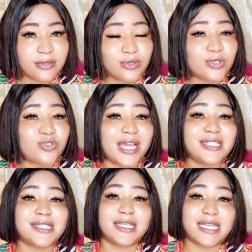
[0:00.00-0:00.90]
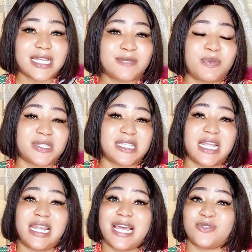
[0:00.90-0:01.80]
So try to get
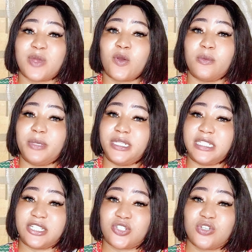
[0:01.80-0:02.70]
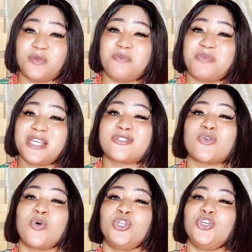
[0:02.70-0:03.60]
personalized recommendation
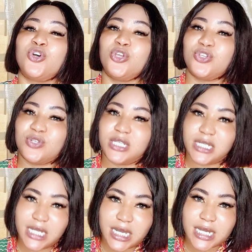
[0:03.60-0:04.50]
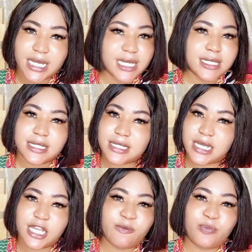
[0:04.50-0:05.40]
based on your unique
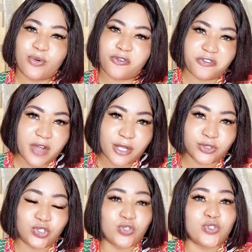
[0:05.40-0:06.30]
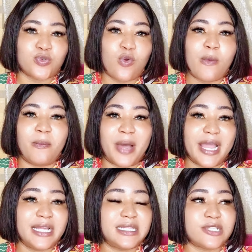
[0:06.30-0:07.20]
skin profile. Don't go
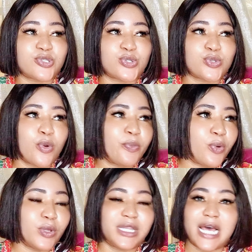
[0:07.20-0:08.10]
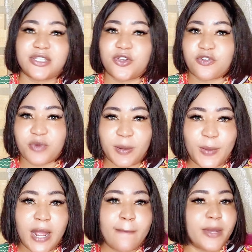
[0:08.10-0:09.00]
buying this soap or that
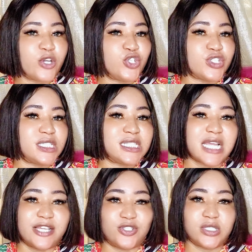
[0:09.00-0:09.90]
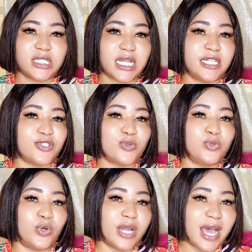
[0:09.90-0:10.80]
cream because your sister is using that is
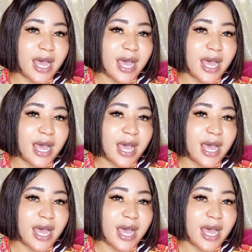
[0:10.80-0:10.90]
good on